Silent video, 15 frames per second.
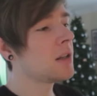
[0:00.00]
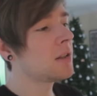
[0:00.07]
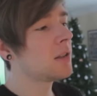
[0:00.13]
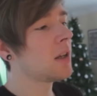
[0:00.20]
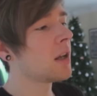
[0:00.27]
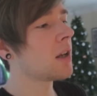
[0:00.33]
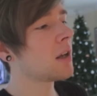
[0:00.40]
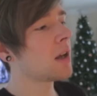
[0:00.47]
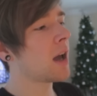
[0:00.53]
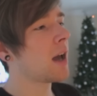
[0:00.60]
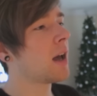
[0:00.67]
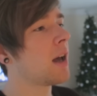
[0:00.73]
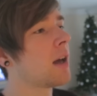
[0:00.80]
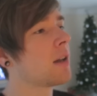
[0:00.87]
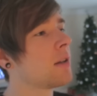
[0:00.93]
eating,
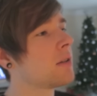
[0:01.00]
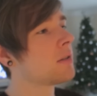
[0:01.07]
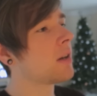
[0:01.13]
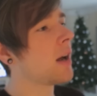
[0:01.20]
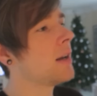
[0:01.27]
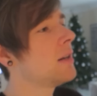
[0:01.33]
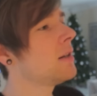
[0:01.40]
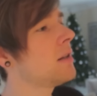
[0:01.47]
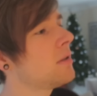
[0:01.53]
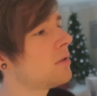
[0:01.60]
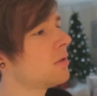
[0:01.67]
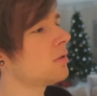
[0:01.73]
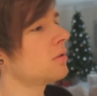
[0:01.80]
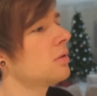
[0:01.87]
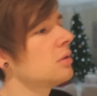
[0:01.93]
and I need
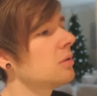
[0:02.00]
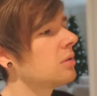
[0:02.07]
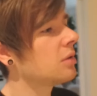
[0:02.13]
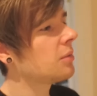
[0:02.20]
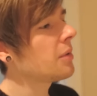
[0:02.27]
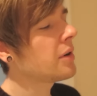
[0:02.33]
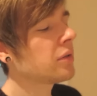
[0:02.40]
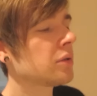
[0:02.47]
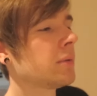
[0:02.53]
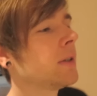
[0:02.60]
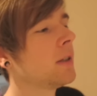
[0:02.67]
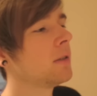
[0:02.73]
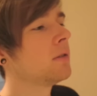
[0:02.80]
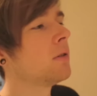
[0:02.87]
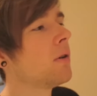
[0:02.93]
to, what else do I
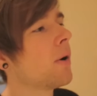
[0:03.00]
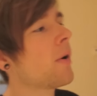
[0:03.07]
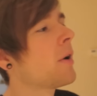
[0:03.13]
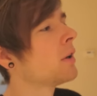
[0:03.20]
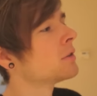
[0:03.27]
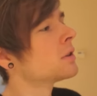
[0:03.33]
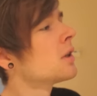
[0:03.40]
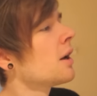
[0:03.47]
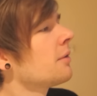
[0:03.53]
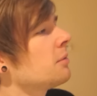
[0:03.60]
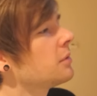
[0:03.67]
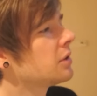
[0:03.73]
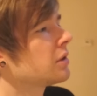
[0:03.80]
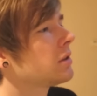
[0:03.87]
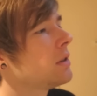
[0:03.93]
need to do? I
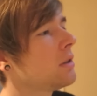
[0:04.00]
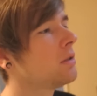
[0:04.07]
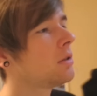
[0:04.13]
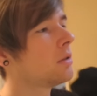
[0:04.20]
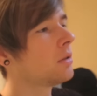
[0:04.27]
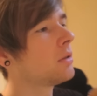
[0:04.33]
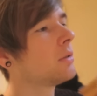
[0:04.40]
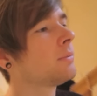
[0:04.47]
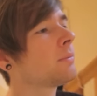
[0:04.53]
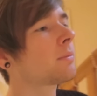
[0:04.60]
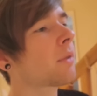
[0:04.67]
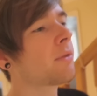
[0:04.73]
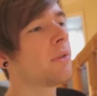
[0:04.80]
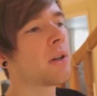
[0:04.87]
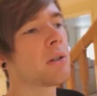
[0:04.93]
think we just need to
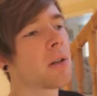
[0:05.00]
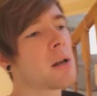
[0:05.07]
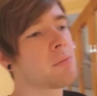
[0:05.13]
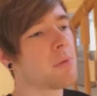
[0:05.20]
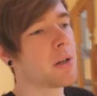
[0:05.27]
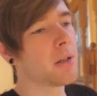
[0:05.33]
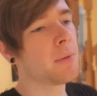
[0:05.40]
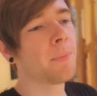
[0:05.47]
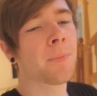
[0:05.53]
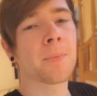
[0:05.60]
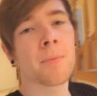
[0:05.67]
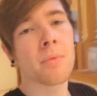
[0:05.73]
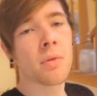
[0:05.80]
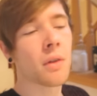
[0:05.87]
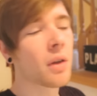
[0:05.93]
finish getting ready,
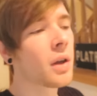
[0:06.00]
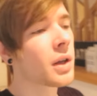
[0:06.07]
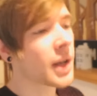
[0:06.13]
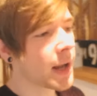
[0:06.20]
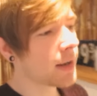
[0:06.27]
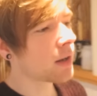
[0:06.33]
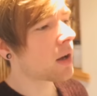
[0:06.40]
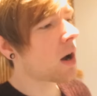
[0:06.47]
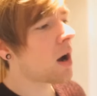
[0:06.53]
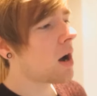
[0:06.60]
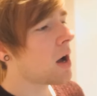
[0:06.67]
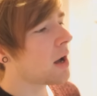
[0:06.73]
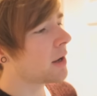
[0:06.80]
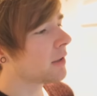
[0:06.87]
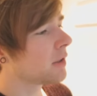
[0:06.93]
get in the
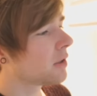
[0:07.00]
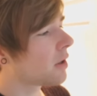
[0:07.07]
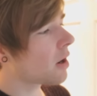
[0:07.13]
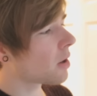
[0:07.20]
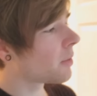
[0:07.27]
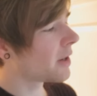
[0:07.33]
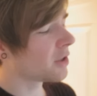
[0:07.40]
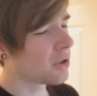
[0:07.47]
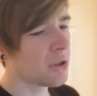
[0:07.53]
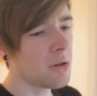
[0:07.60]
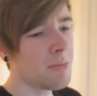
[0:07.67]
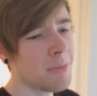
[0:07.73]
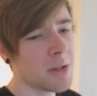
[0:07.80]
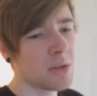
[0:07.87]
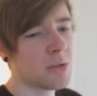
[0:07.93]
car, and go. It
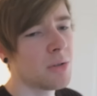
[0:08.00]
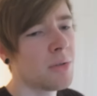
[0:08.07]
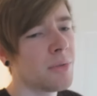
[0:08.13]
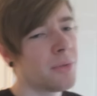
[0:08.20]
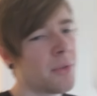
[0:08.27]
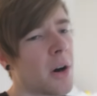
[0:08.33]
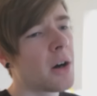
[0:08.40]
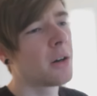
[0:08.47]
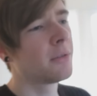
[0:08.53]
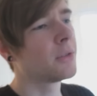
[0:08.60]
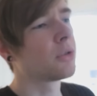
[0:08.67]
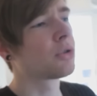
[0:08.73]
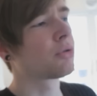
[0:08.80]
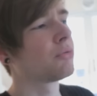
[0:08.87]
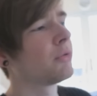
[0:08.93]
shouldn't be too far of
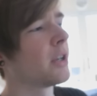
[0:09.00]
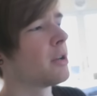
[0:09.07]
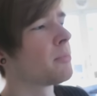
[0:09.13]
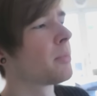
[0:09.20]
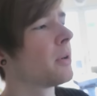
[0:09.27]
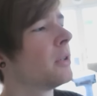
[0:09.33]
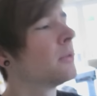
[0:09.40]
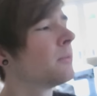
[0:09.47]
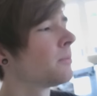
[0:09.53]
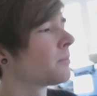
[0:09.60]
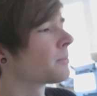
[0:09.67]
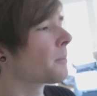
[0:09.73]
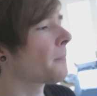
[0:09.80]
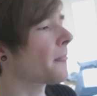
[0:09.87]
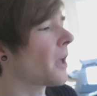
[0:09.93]
a trip.
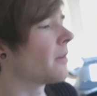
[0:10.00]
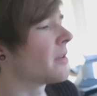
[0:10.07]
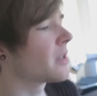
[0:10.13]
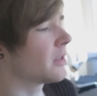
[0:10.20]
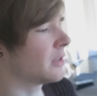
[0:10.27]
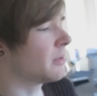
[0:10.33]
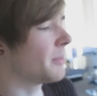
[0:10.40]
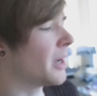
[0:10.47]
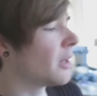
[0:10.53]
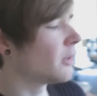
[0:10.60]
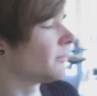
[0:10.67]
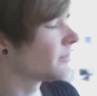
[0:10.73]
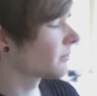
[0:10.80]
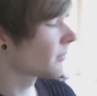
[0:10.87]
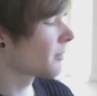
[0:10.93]
I think it's
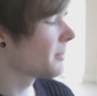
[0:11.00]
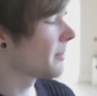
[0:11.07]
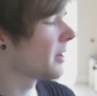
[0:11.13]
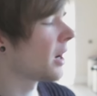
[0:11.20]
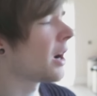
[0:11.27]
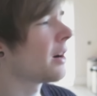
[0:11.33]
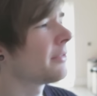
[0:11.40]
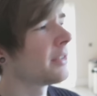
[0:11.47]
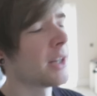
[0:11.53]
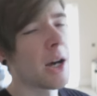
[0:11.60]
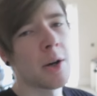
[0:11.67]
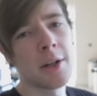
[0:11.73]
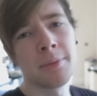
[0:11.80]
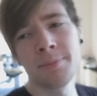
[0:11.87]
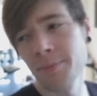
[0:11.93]
about maybe a half an
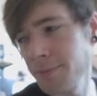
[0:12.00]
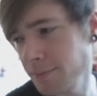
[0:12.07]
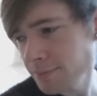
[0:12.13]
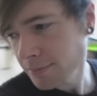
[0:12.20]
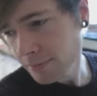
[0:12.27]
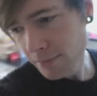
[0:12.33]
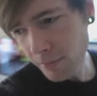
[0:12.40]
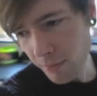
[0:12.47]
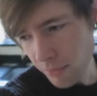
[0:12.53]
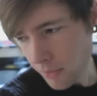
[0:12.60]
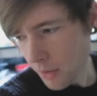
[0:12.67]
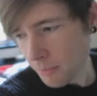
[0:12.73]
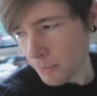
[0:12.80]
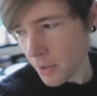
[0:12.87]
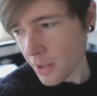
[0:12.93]
hour,
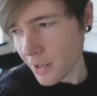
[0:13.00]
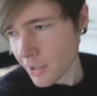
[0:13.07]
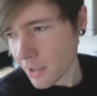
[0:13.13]
but